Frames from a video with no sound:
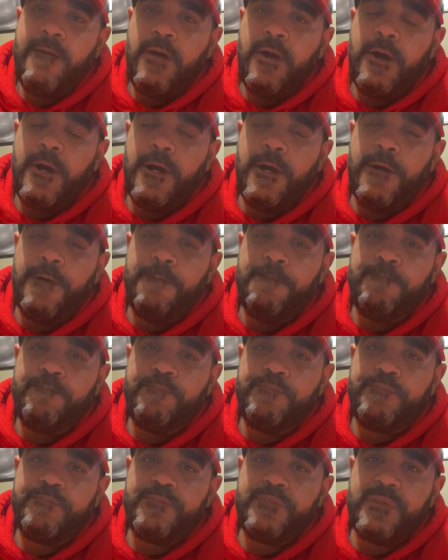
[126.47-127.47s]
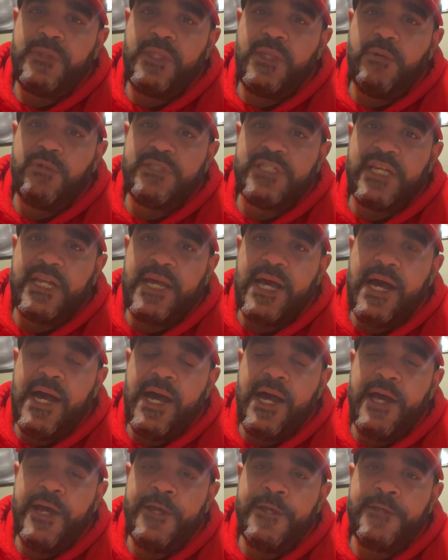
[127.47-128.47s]
There was a
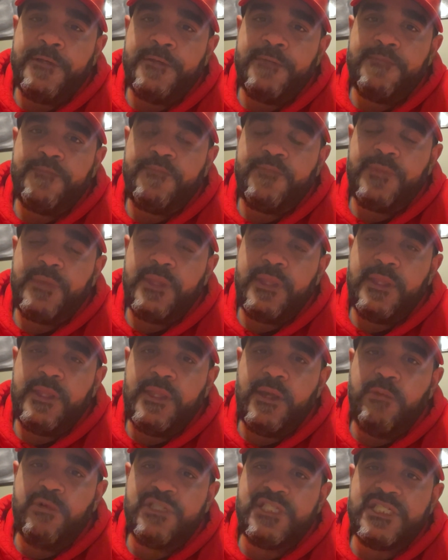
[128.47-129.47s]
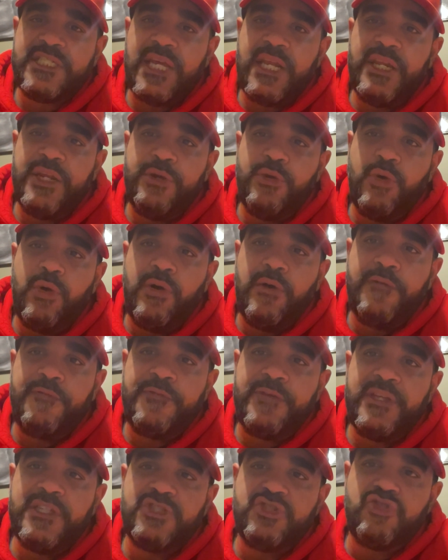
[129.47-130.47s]
guy that was selling
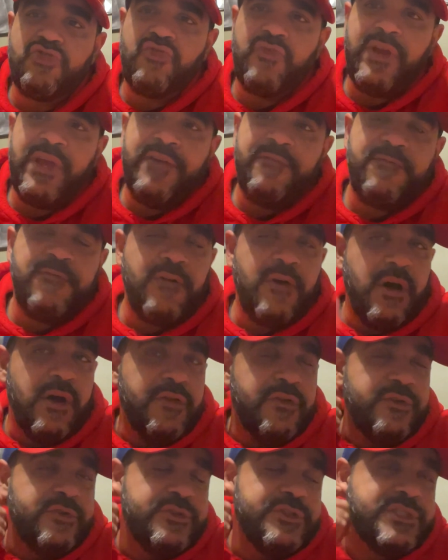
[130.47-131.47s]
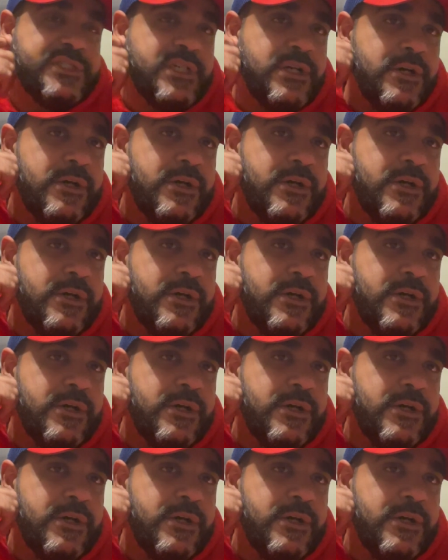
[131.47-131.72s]
off his grandfather's